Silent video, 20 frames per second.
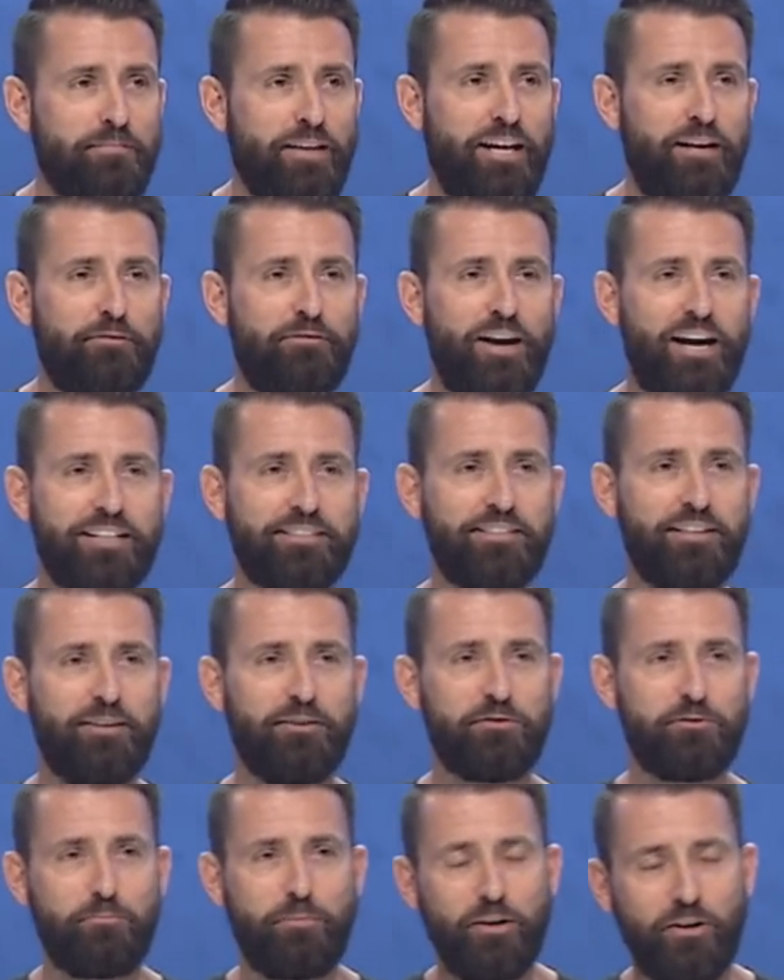And in fact,
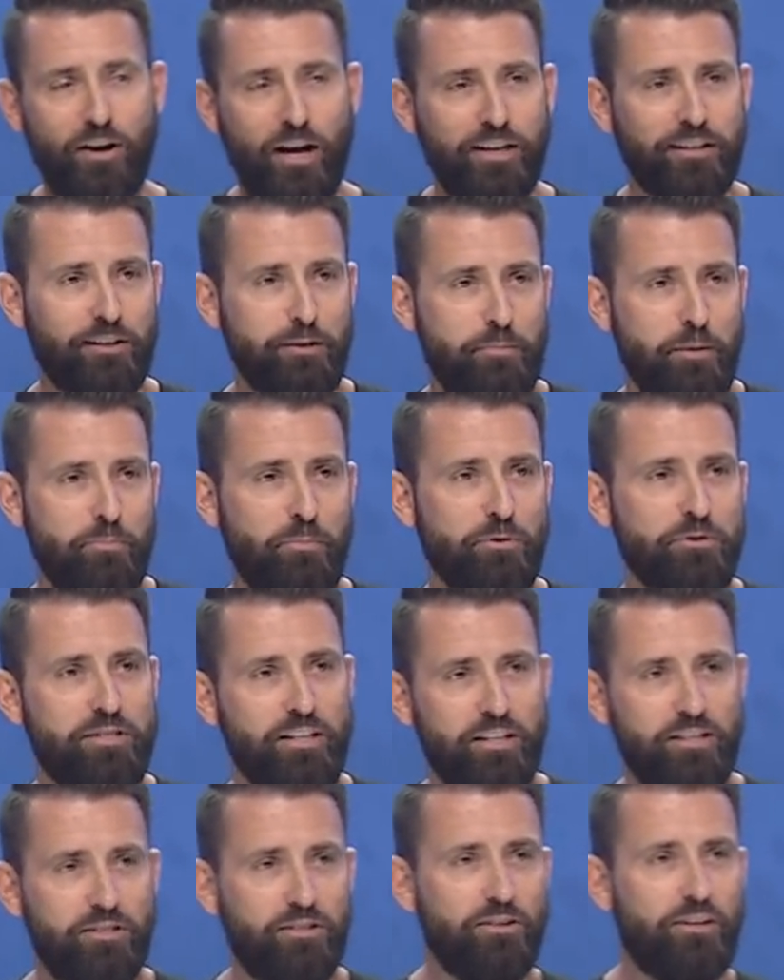uh, periodically people
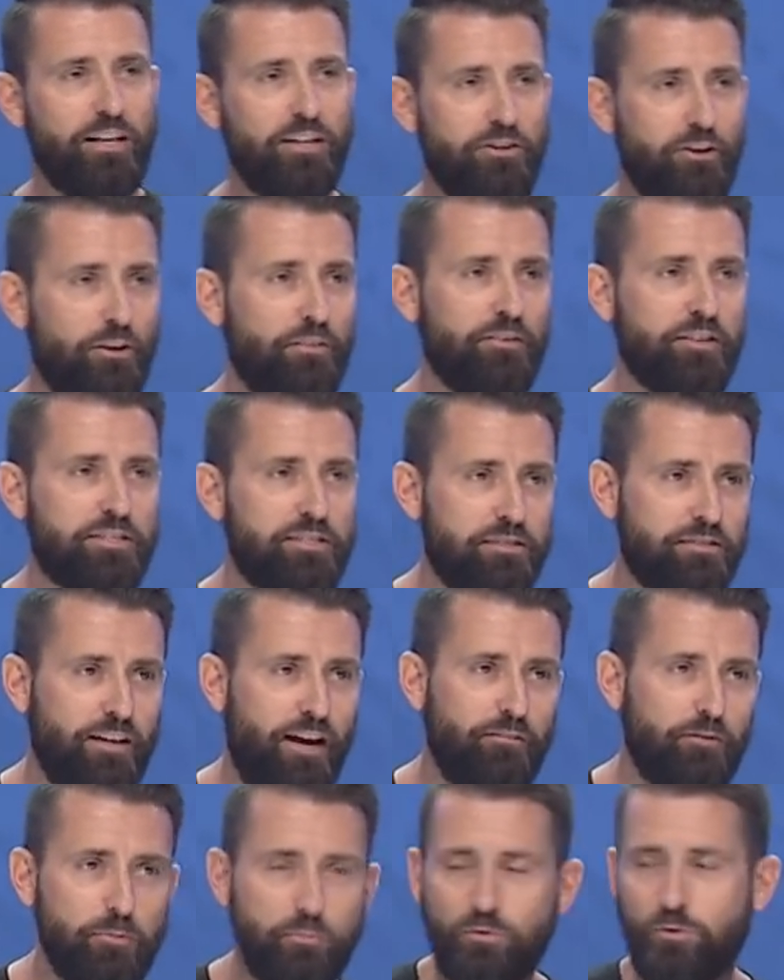say, Do you get nervous
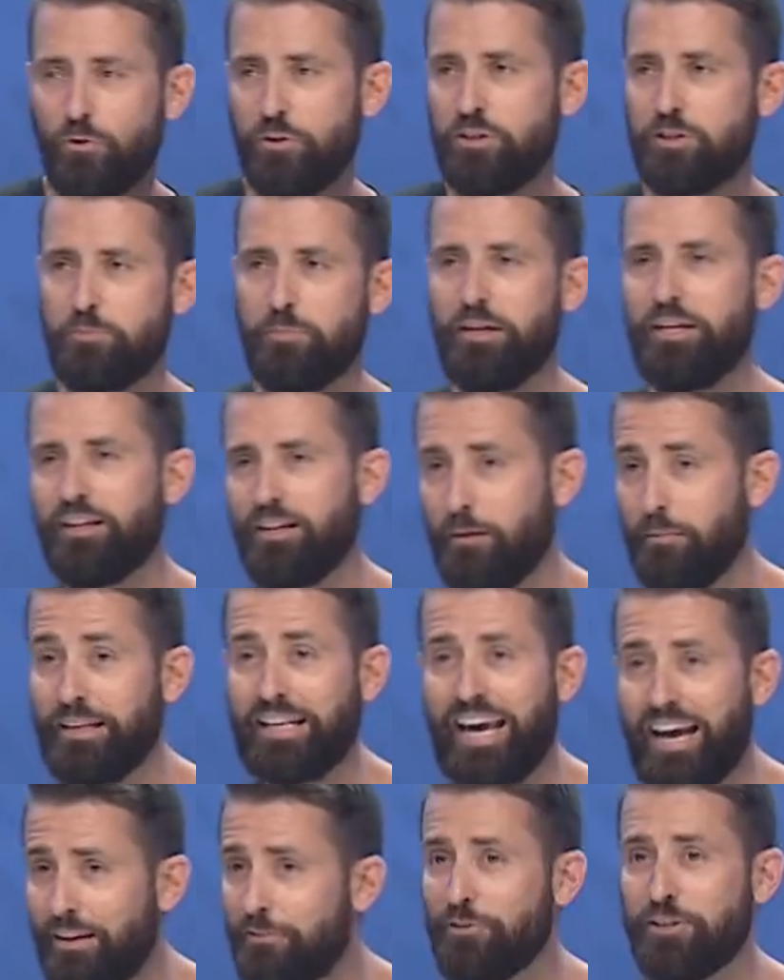ever before you speak? And I'm
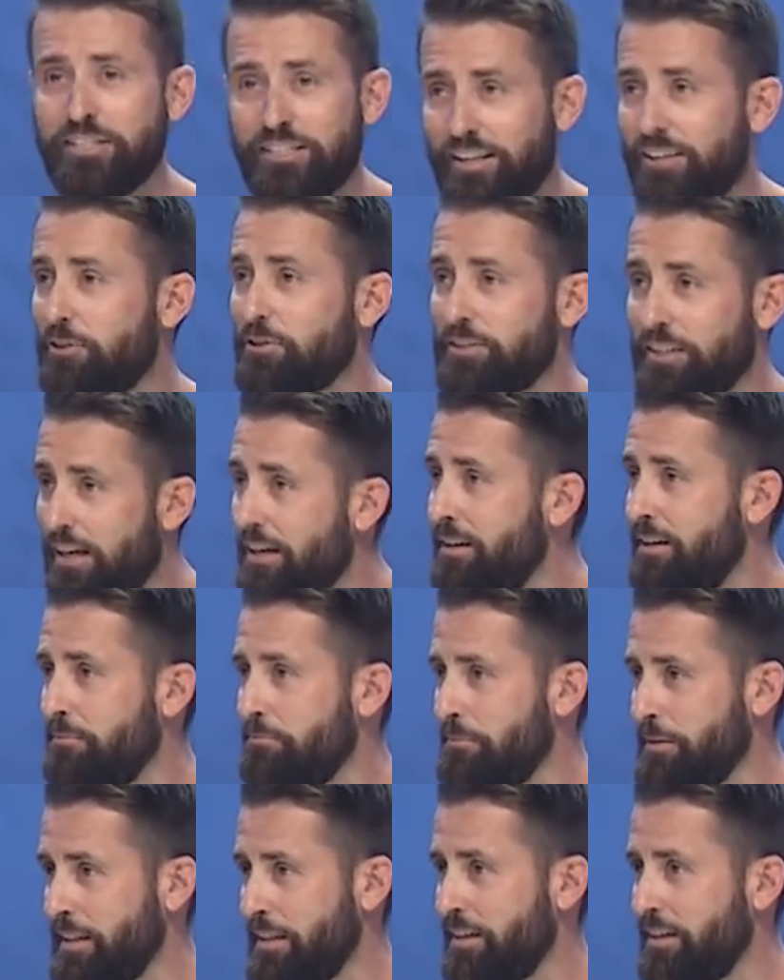like, Every single time.
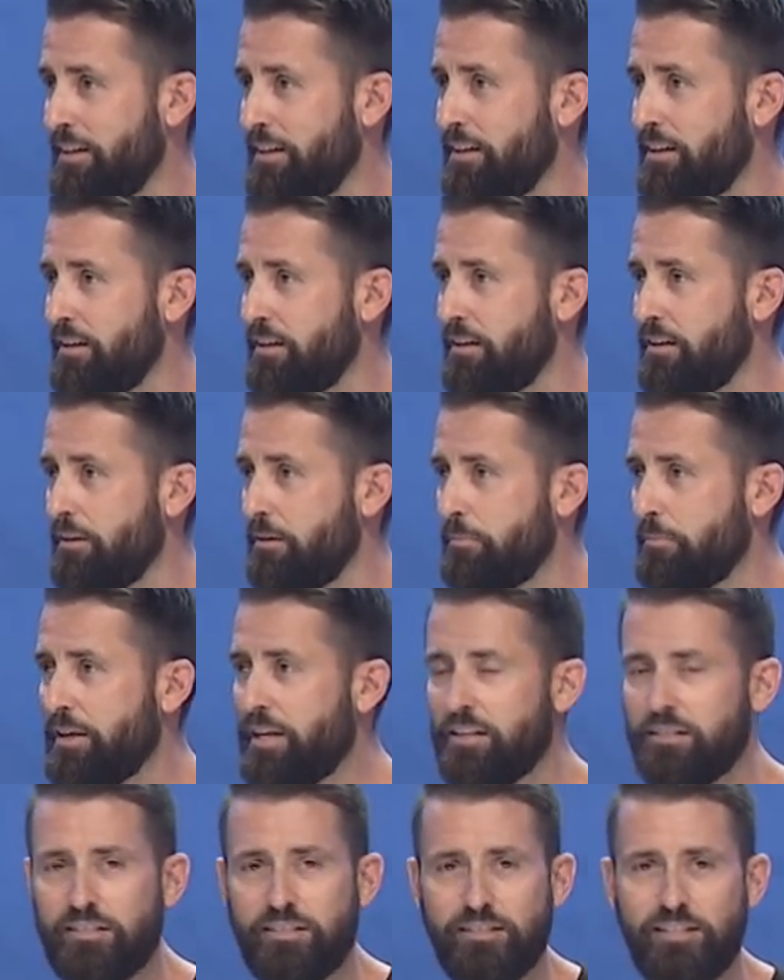
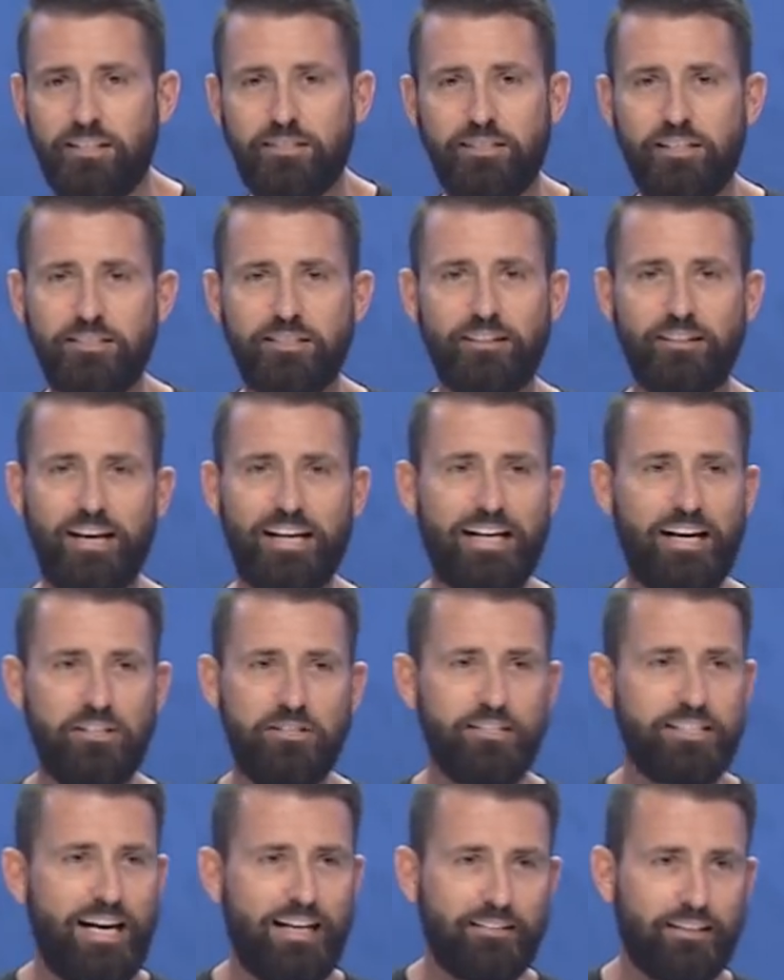Because this isn't like I
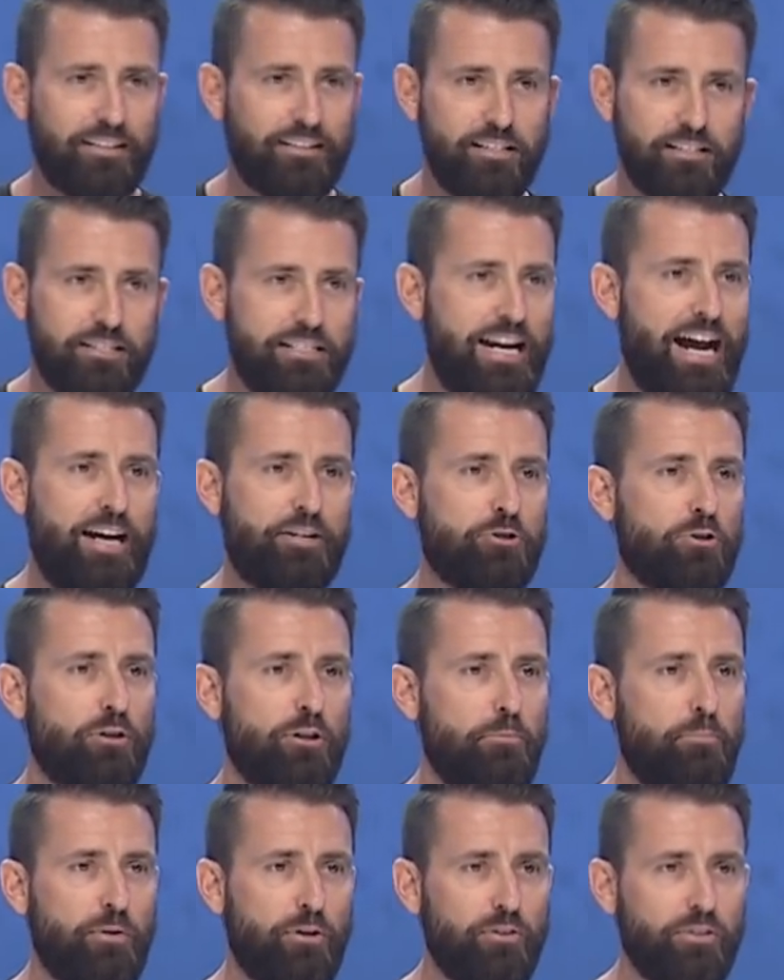just had like this
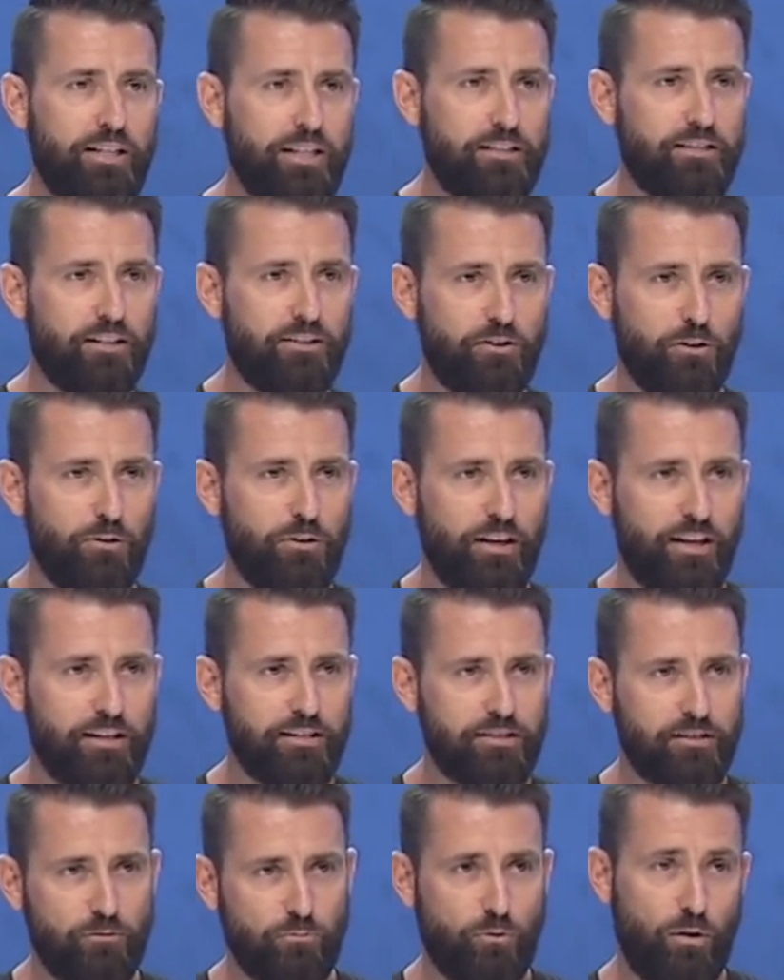natural ability to do
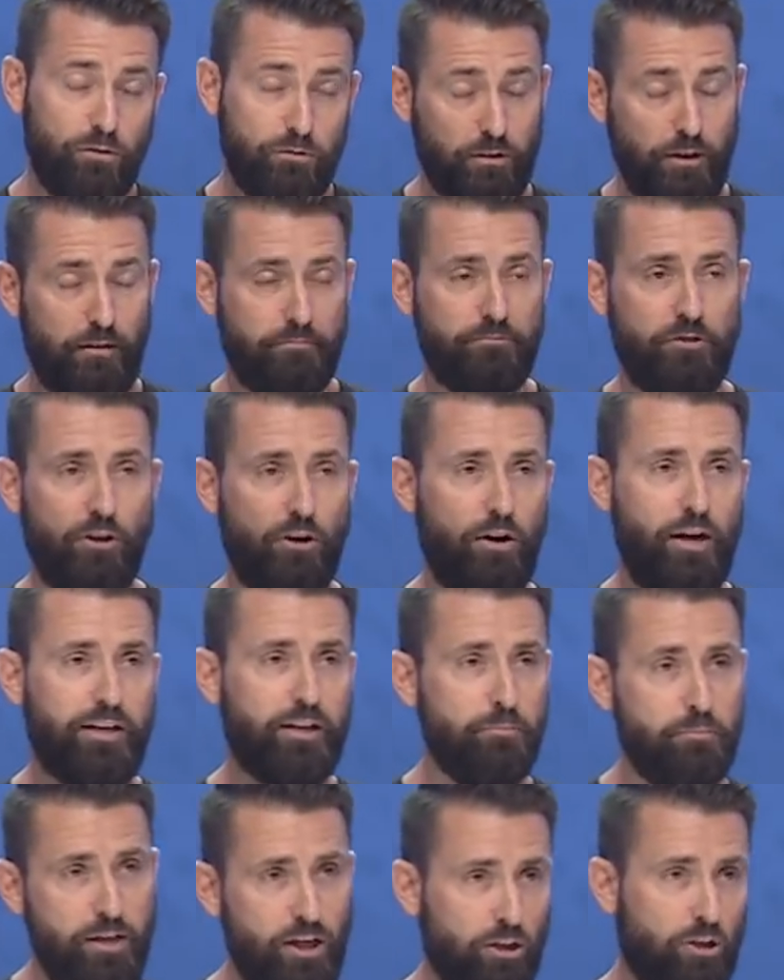this and whoa, let, you know, I
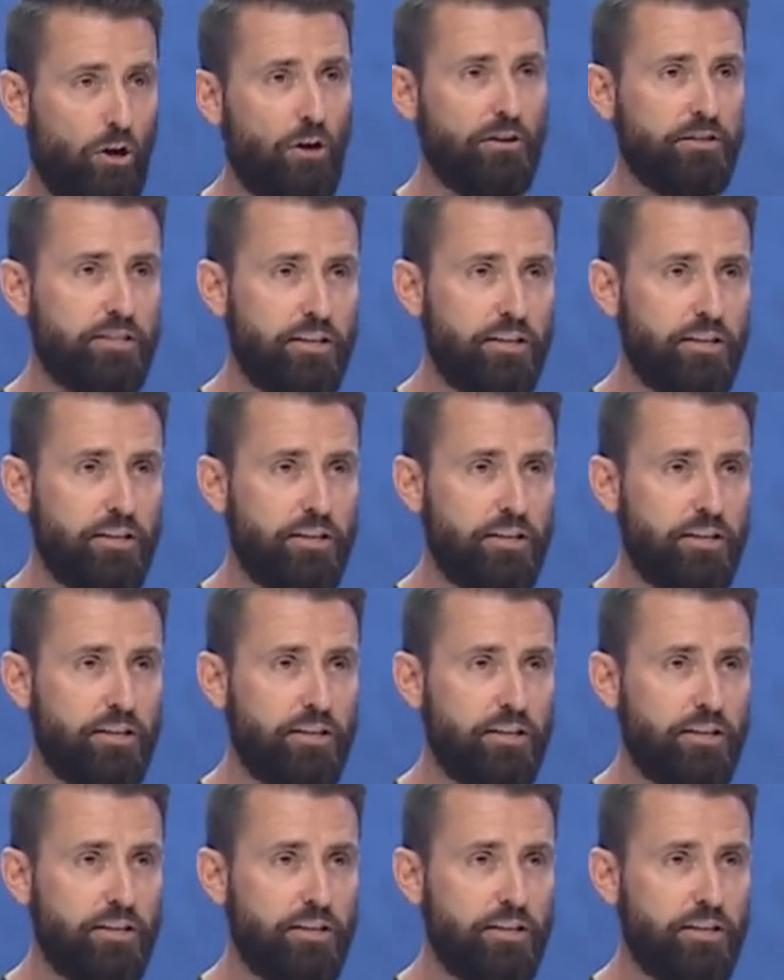could be a car